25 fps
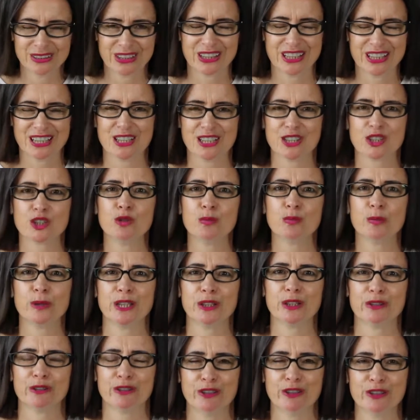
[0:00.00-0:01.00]

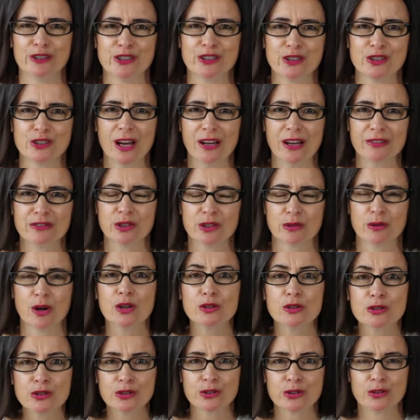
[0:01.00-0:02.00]
superheroes. You have your
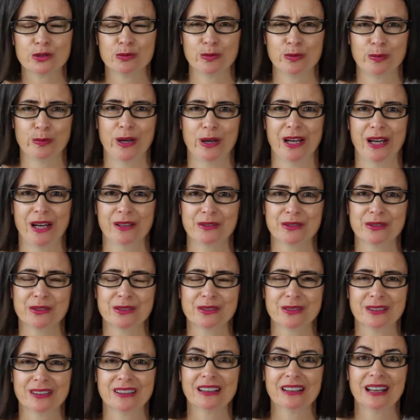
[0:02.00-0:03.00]
own
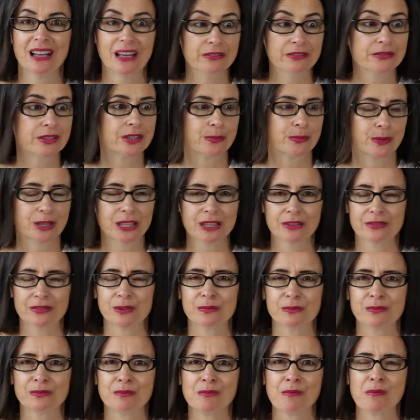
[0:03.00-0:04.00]
superpowers, and love is one of
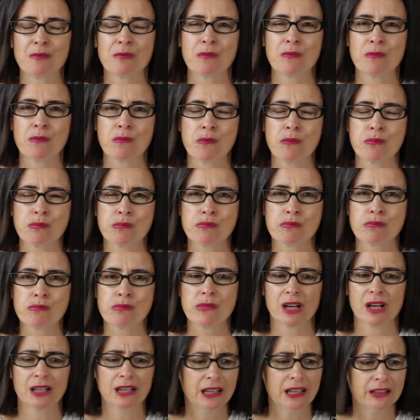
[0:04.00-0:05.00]
them.
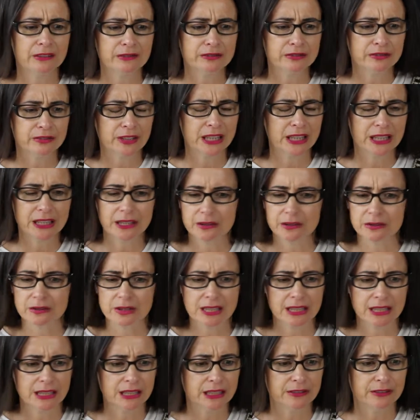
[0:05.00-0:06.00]
Love
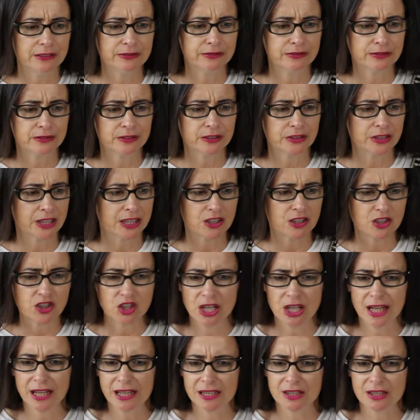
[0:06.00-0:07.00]
heals. Love creates
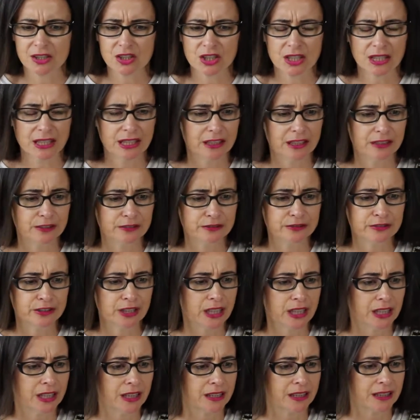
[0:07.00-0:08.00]
change. Love
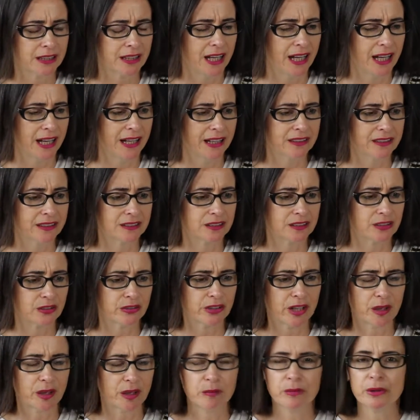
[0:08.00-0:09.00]
can
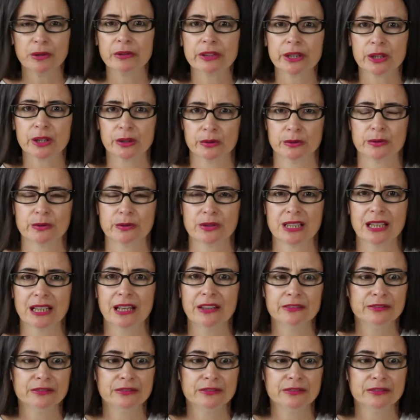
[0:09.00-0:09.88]
create miracles.